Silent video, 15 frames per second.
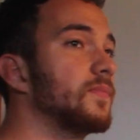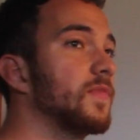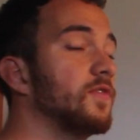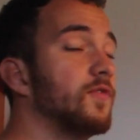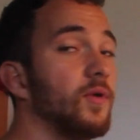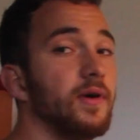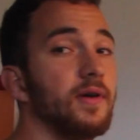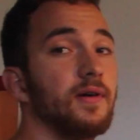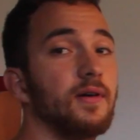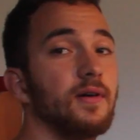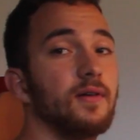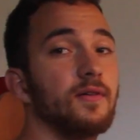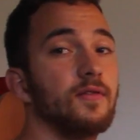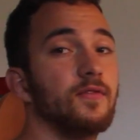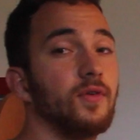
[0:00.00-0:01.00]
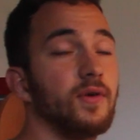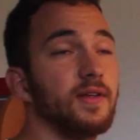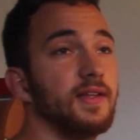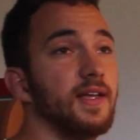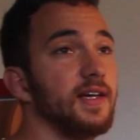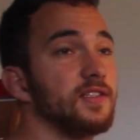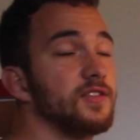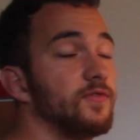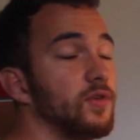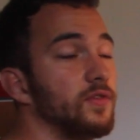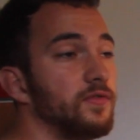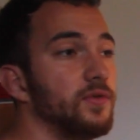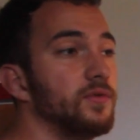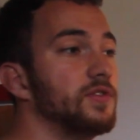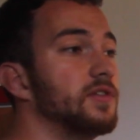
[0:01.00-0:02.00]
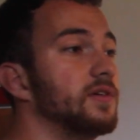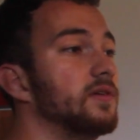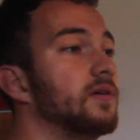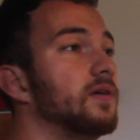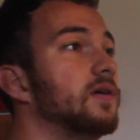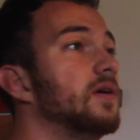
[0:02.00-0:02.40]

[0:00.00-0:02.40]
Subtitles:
for the future?